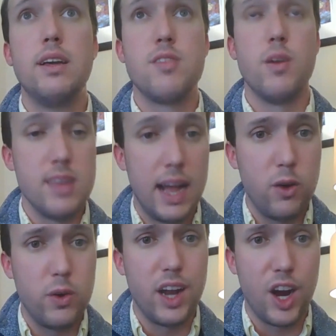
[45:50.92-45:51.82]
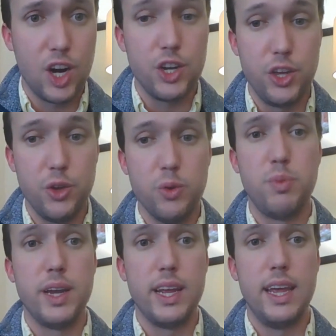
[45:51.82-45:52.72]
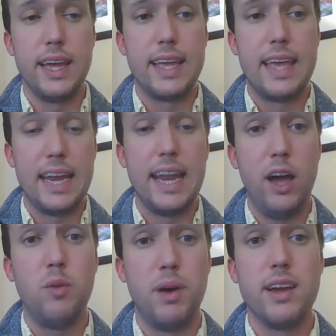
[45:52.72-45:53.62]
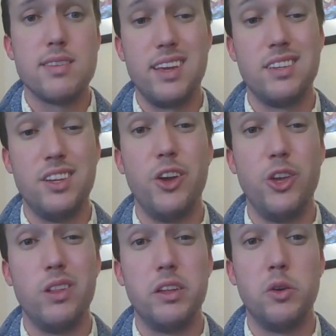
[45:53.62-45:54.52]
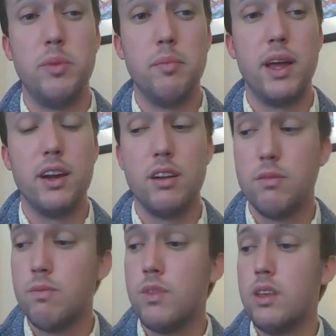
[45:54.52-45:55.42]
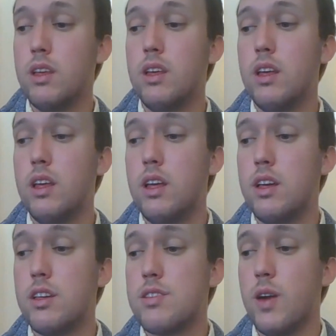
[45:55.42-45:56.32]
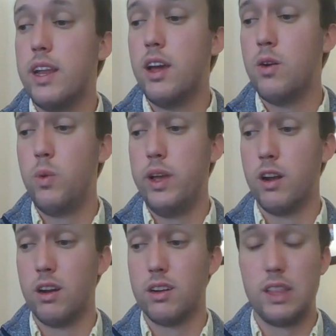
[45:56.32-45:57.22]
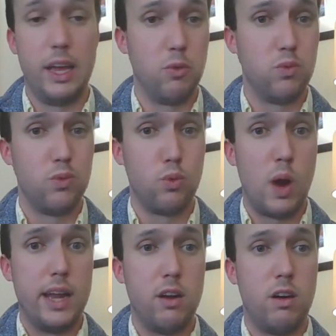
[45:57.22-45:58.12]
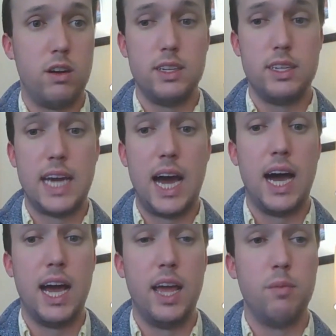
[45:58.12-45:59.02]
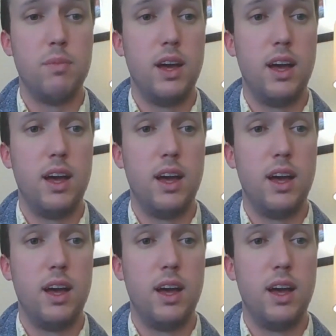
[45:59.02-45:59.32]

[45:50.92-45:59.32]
So it's not going to hurt you, but it can help us get to know you a little bit better. So I know we are like right on time.